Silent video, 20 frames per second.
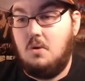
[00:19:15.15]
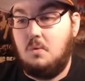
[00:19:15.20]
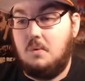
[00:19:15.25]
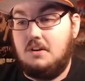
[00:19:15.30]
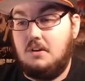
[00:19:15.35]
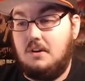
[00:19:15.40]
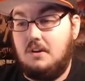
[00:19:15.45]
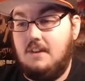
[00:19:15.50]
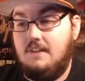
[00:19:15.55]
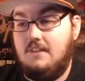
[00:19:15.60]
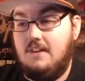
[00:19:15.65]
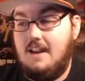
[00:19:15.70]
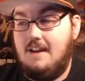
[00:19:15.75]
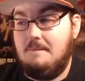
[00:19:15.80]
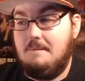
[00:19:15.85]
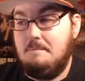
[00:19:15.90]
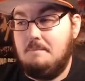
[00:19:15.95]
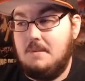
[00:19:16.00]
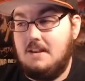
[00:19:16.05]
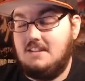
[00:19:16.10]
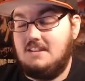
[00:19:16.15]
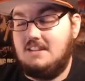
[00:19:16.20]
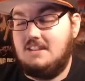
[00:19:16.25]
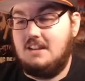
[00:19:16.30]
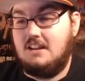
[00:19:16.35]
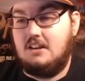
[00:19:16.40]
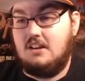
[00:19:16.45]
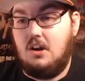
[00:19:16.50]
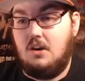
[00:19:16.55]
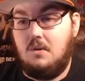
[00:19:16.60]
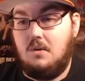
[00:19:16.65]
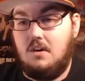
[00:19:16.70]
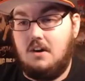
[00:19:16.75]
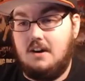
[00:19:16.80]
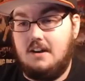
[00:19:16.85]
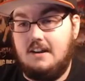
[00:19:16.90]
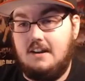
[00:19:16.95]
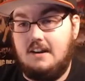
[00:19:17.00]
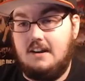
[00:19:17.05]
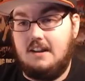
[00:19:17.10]
We don't even have Mystic
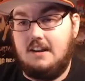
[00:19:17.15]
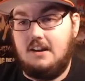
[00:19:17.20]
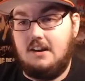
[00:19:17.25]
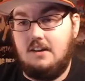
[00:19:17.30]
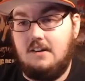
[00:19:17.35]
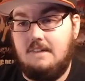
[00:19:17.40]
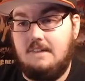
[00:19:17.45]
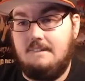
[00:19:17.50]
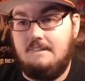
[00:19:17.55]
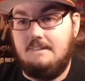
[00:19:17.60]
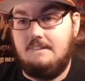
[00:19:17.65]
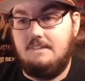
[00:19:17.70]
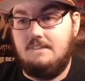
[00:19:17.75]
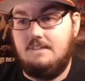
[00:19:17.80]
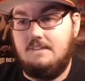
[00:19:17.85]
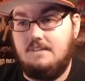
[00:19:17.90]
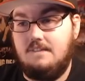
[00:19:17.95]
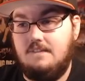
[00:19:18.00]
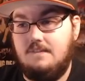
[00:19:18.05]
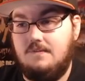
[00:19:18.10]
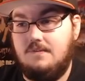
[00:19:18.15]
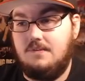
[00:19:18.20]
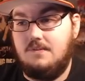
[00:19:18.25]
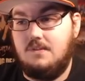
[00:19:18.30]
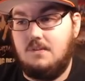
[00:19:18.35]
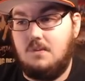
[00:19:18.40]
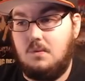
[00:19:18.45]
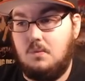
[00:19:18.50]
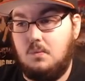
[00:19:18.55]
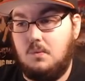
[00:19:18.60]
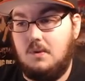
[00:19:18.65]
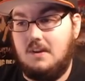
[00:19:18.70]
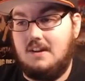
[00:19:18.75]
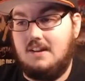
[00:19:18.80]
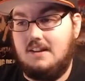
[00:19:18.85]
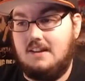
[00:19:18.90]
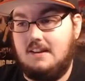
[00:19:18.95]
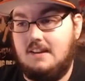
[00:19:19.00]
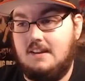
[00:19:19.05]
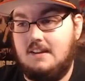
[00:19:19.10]
Gohan in here.
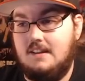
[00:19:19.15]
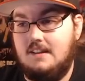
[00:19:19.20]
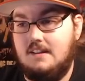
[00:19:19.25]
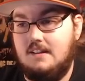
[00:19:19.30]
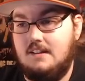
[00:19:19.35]
Really.